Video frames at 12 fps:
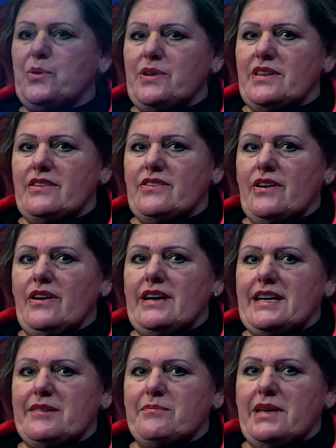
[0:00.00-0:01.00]
at the
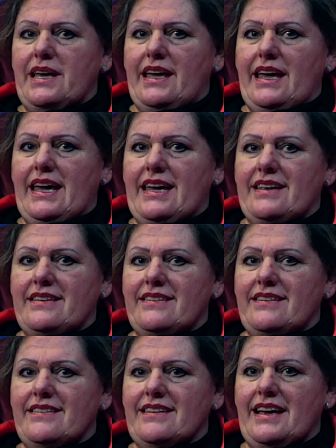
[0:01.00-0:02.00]
time,
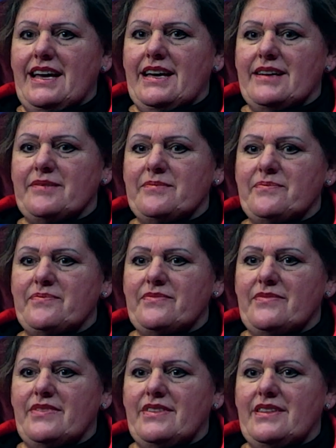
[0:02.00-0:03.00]
and
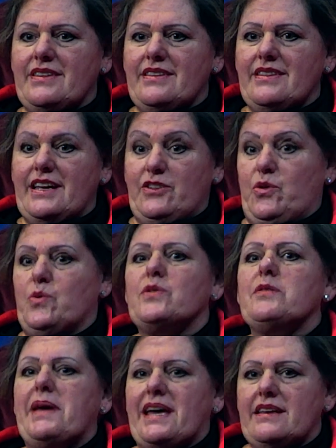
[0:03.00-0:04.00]
they
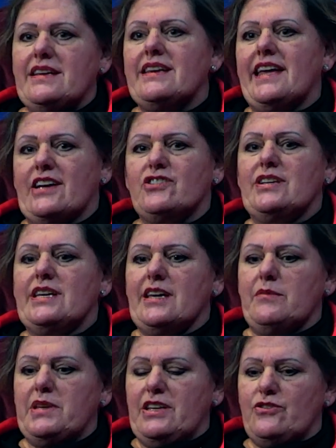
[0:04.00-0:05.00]
talked about it actually
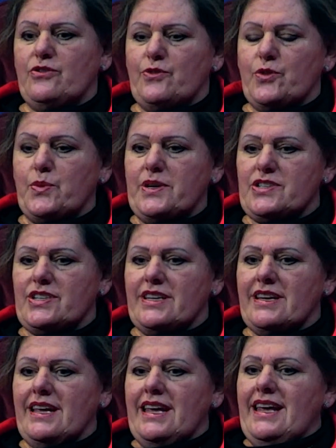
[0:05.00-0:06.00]
coming into
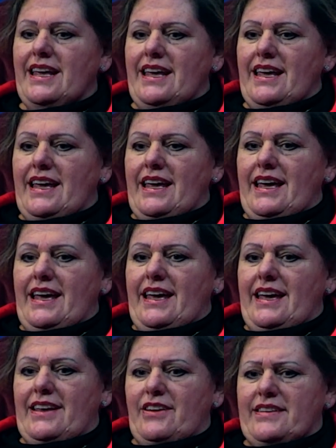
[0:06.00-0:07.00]
fruition.
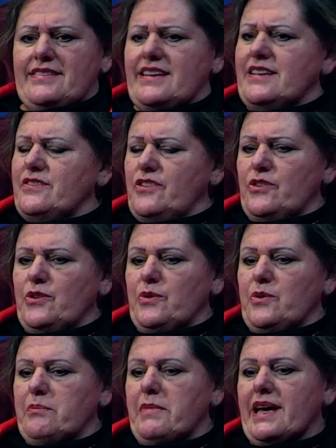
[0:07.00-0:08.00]
And I said
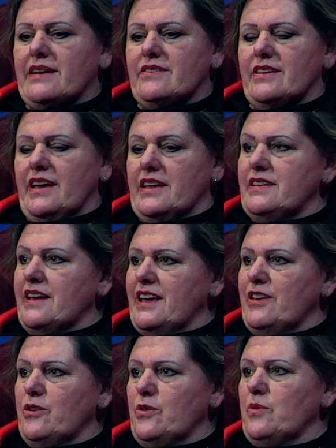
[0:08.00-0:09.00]
to Mark
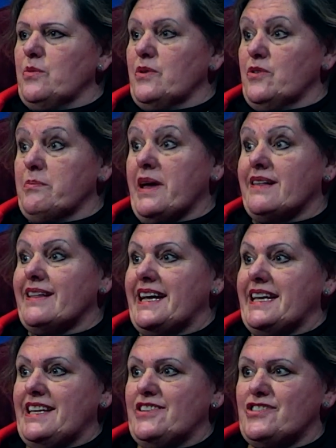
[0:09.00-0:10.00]
DeGagne, who was
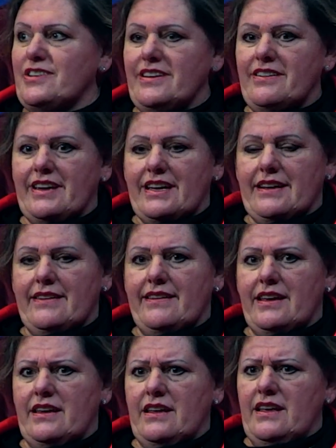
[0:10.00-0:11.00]
McElhaney Engineering, I
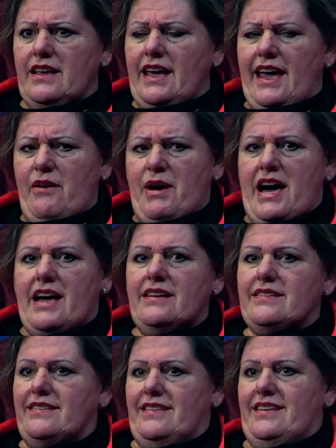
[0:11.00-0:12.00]
said, "How hard
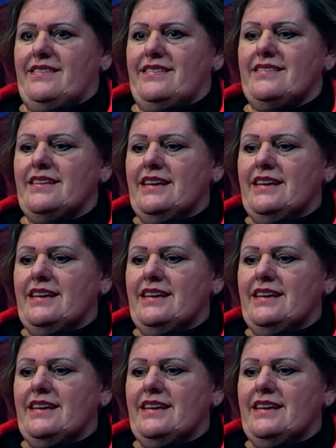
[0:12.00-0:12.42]
is this?"